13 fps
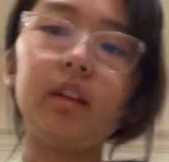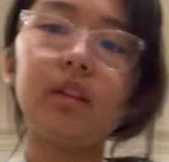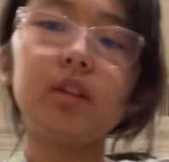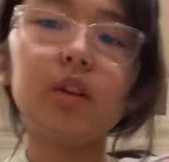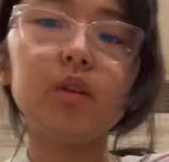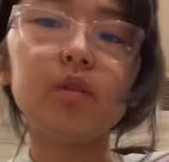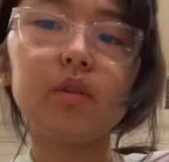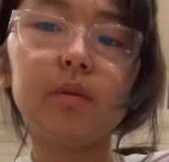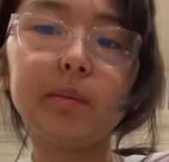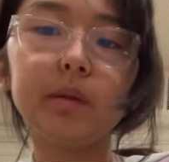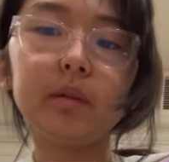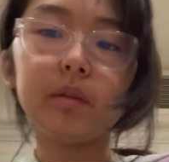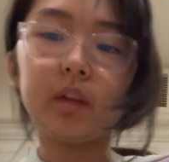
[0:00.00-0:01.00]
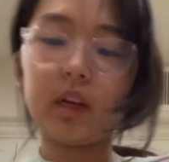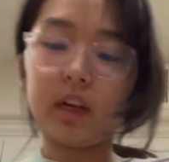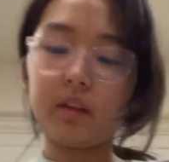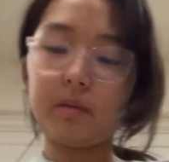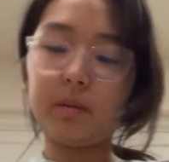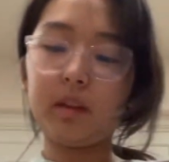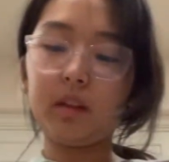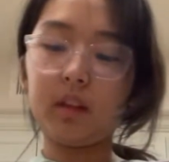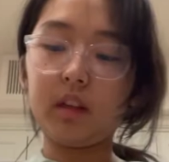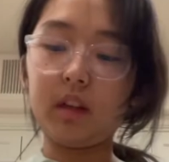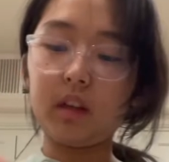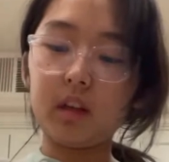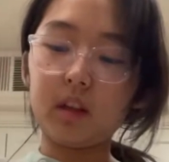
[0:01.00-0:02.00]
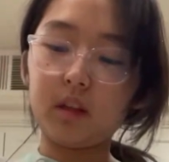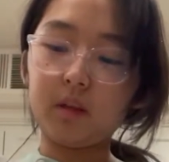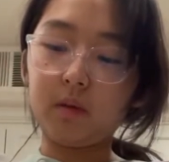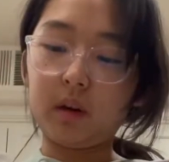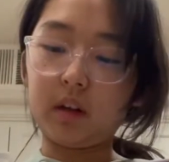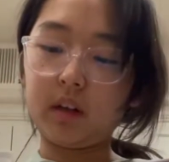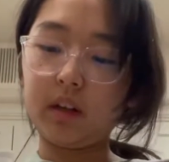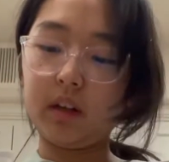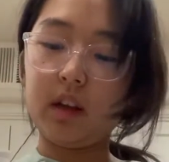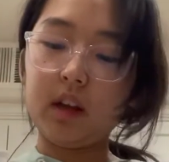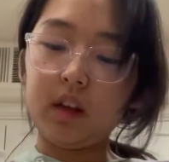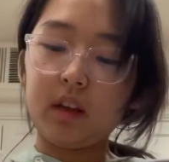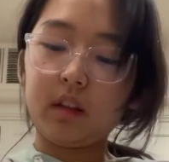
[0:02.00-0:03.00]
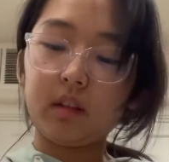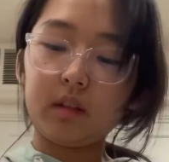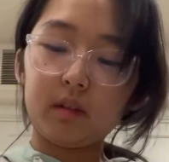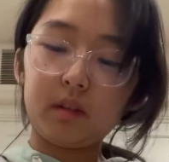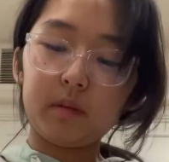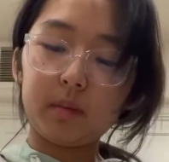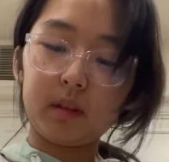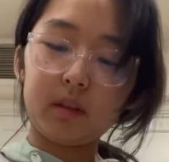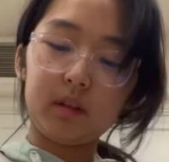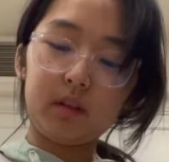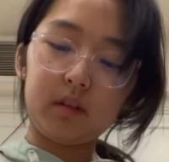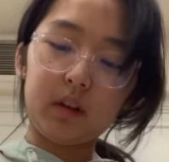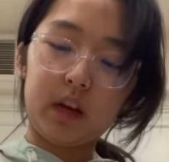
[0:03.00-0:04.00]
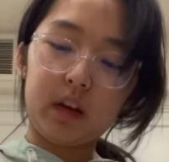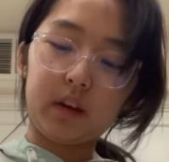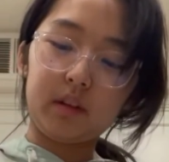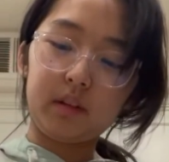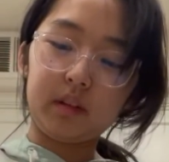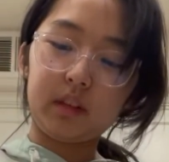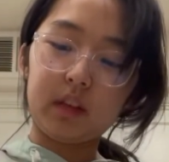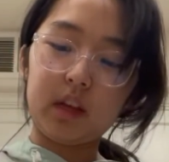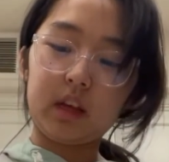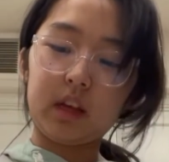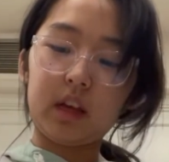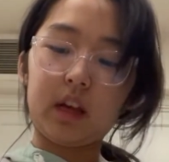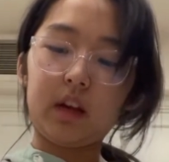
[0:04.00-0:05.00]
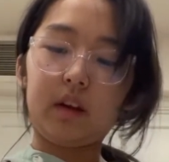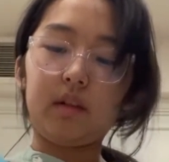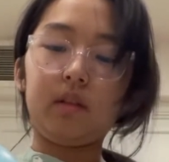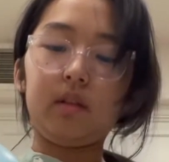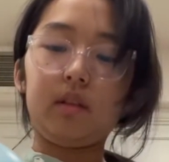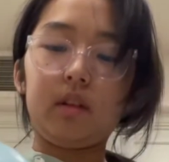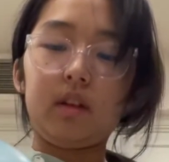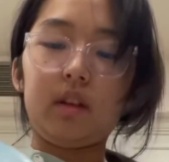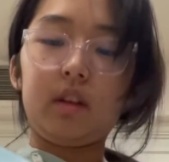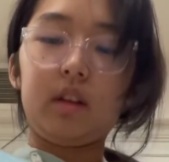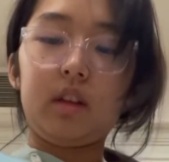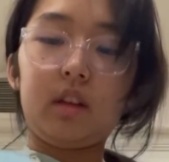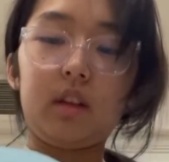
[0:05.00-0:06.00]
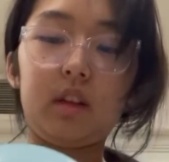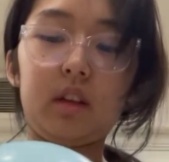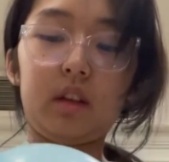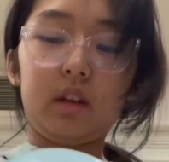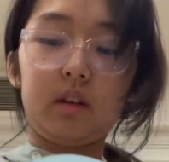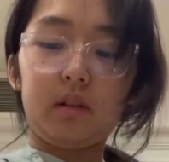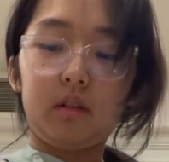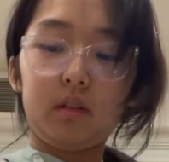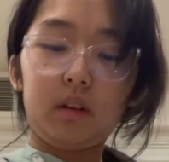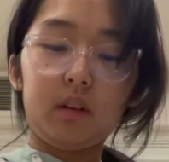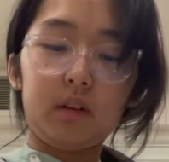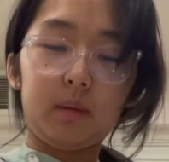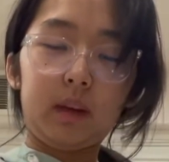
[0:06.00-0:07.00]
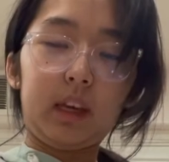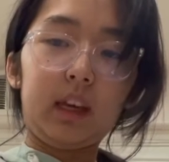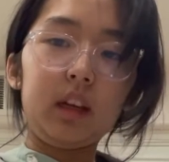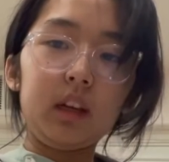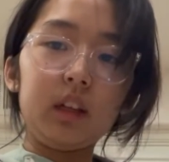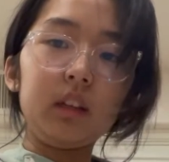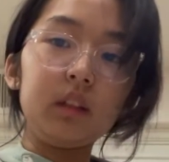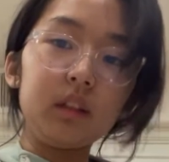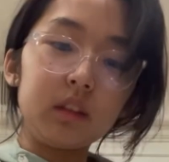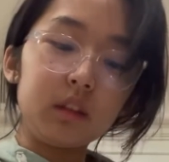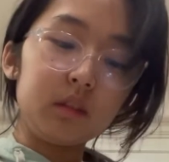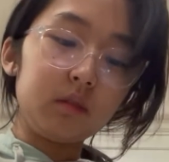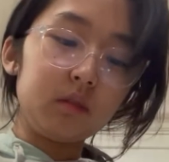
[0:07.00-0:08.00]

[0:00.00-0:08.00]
so the balloon has been sitting in the water. So what I'm gonna do now is take it out and hold it in my hands.